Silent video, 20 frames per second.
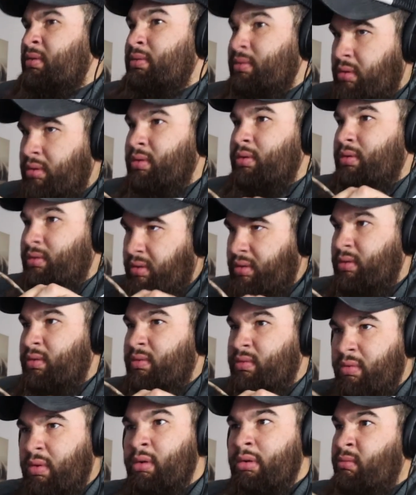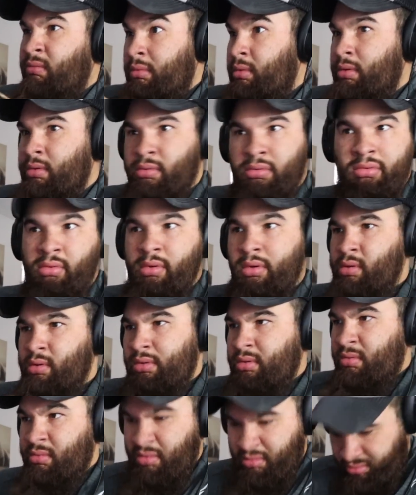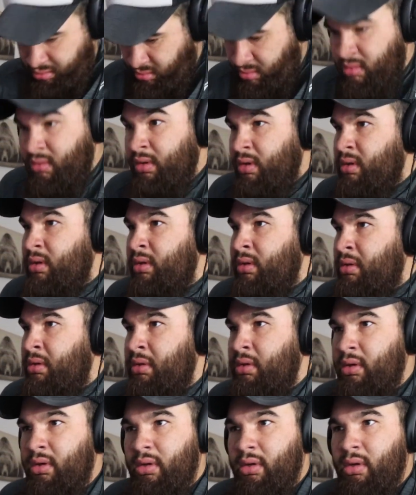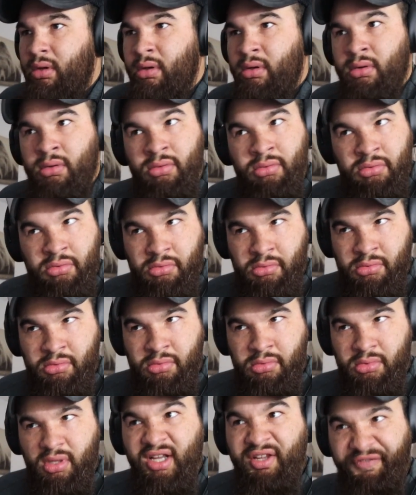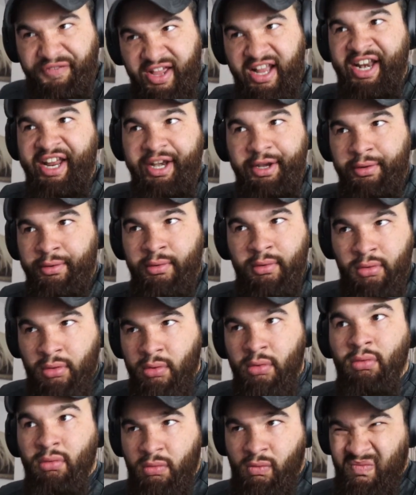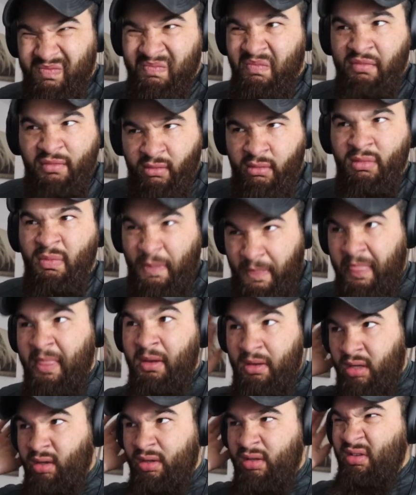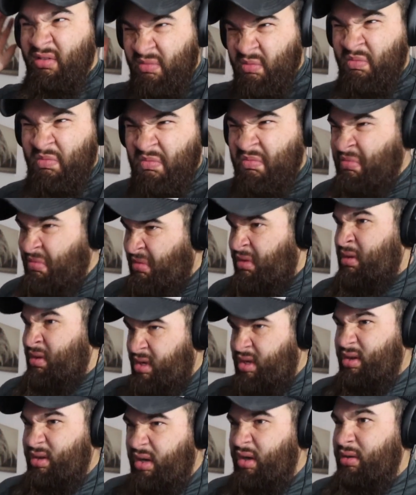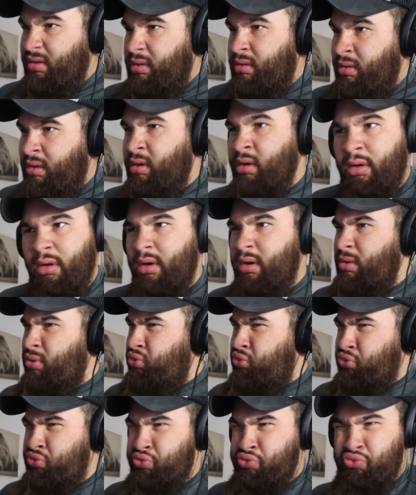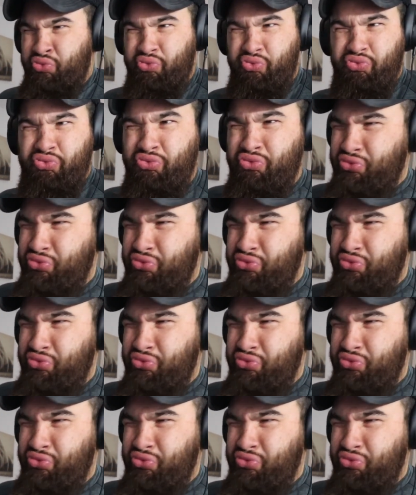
What's that? What's in the foundation? Let's build it. We'll fall back through your defenses.